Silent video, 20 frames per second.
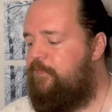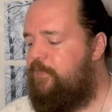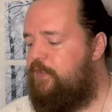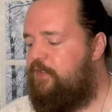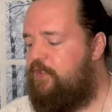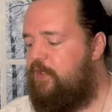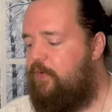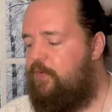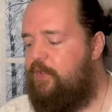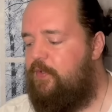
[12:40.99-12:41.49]

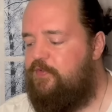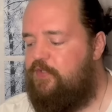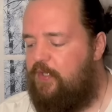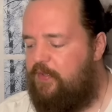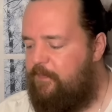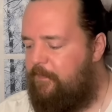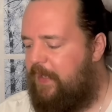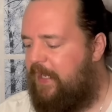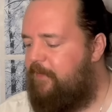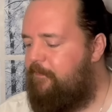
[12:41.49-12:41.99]
So those are
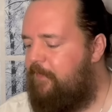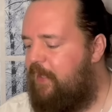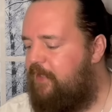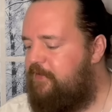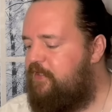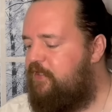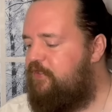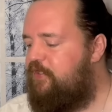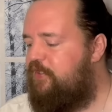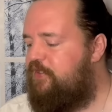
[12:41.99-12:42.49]
the main
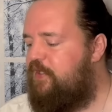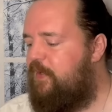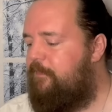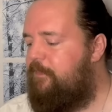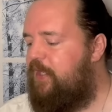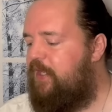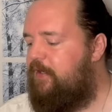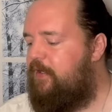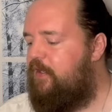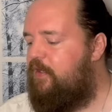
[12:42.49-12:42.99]
messages I'm
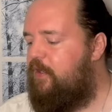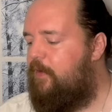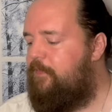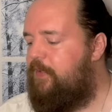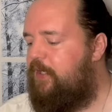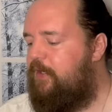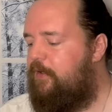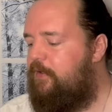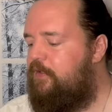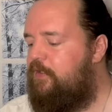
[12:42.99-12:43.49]
picking up
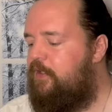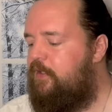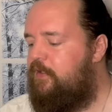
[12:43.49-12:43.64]
here.